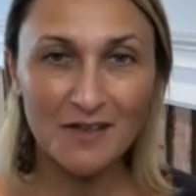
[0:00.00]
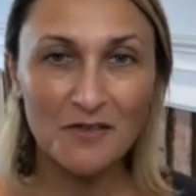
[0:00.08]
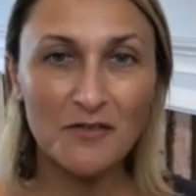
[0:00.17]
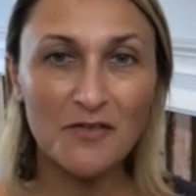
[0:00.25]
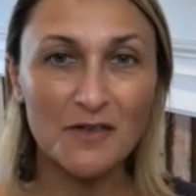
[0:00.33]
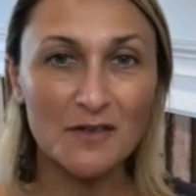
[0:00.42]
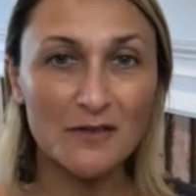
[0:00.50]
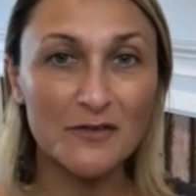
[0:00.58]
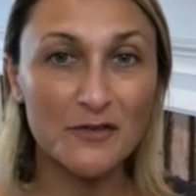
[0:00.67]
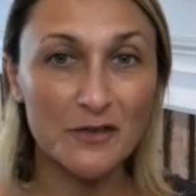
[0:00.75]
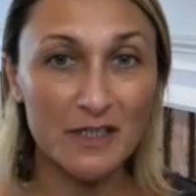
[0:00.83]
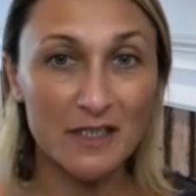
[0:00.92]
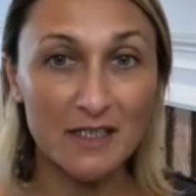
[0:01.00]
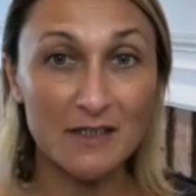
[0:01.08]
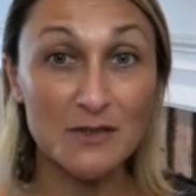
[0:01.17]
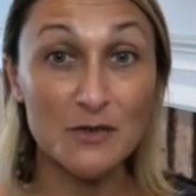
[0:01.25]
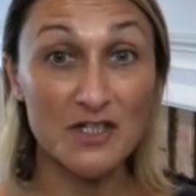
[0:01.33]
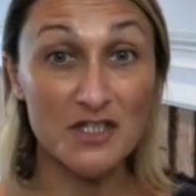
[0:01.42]
feel free
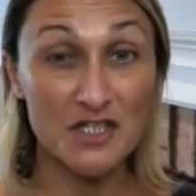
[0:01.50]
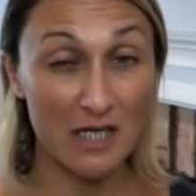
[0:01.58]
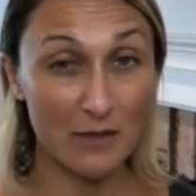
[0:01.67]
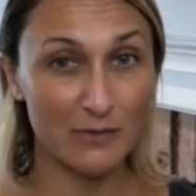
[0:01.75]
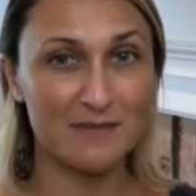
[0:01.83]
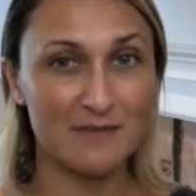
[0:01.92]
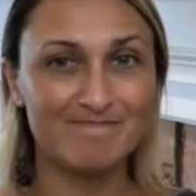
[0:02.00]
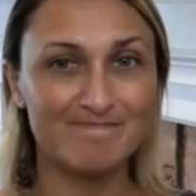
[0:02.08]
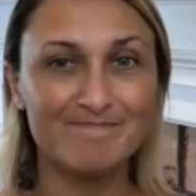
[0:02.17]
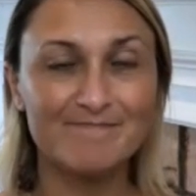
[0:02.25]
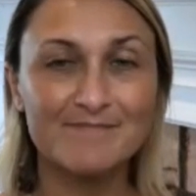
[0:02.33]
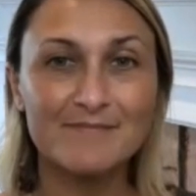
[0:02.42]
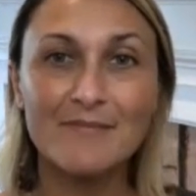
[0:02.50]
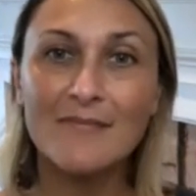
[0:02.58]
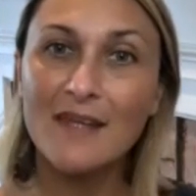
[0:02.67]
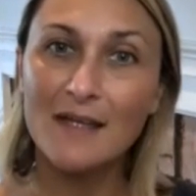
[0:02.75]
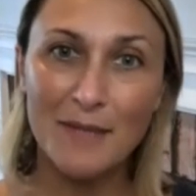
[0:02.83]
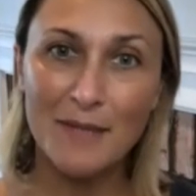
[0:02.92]
to reach out.
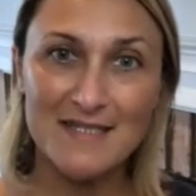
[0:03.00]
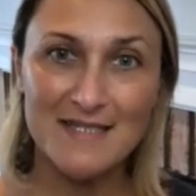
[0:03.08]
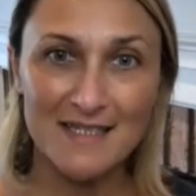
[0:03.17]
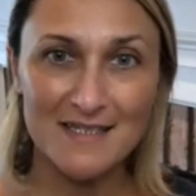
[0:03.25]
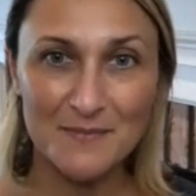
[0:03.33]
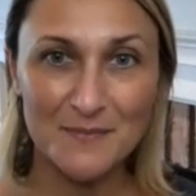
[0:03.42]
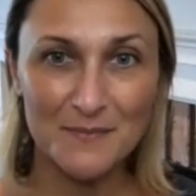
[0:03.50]
Blessings.